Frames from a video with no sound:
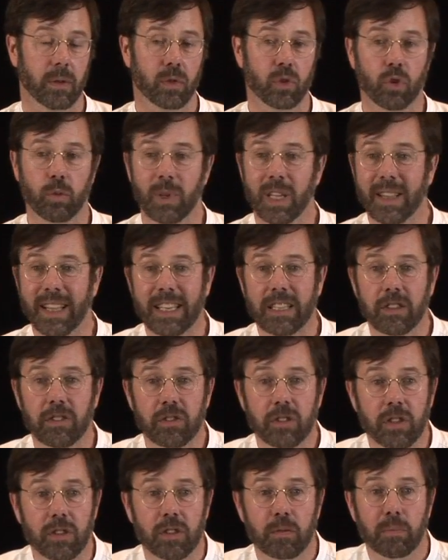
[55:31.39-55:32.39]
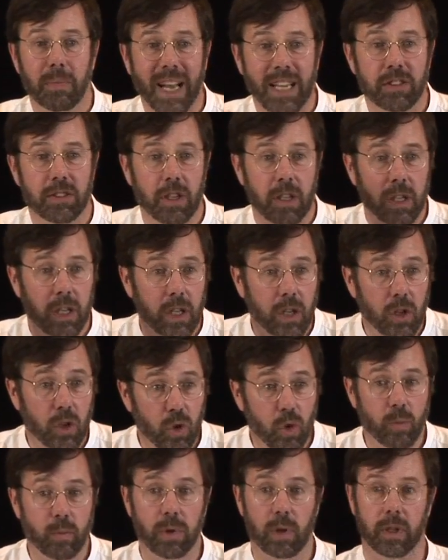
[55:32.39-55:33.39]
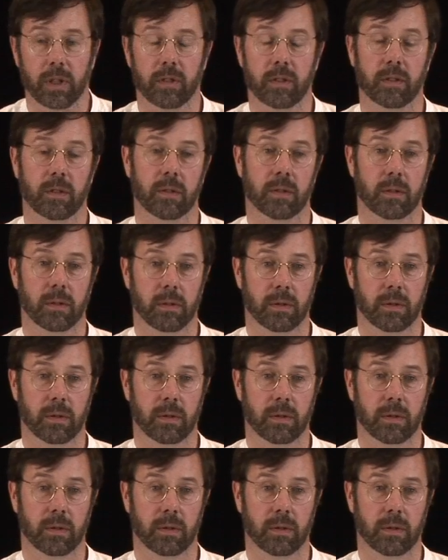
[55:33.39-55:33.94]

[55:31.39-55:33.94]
To me, that is just masculine hubris.